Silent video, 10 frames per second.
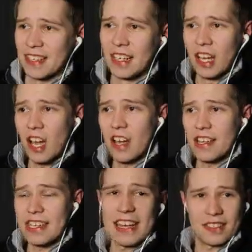
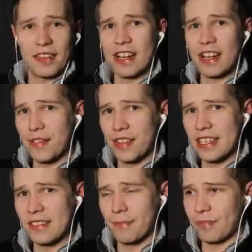Yes, they are
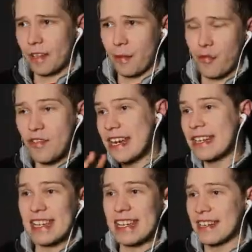the
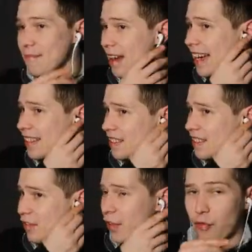3D axes,
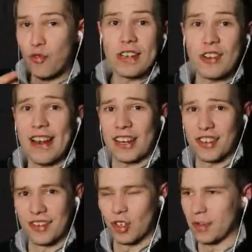the three
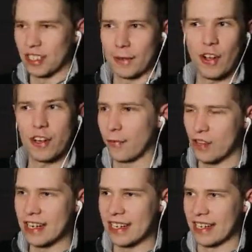directions. Obviously, you've heard of
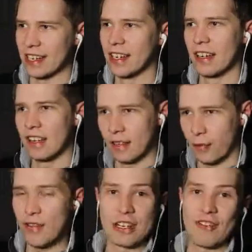3D,
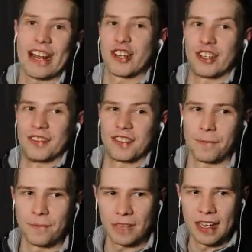three directions.
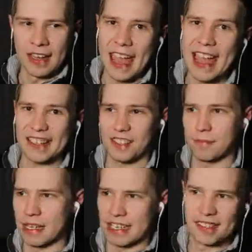X
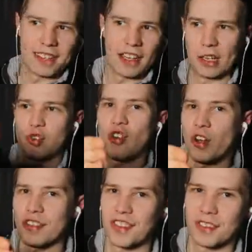means
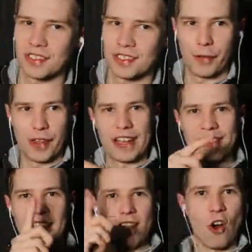across, so things
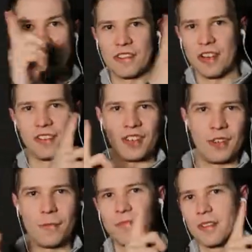that are
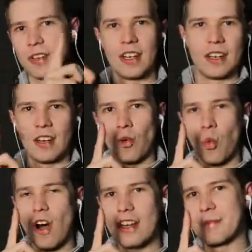horizontal.
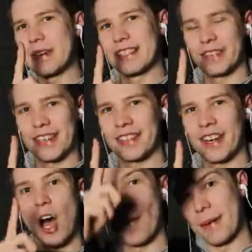Y means things that
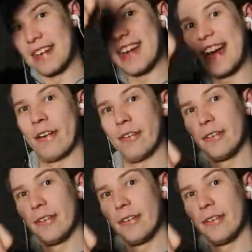are up and down.